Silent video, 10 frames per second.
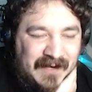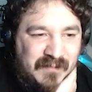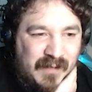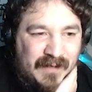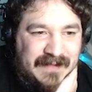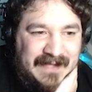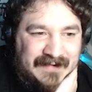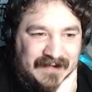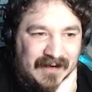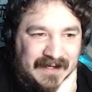I want
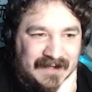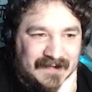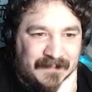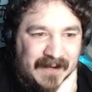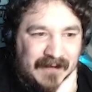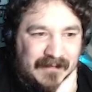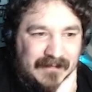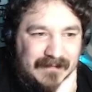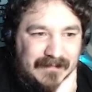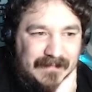that target spell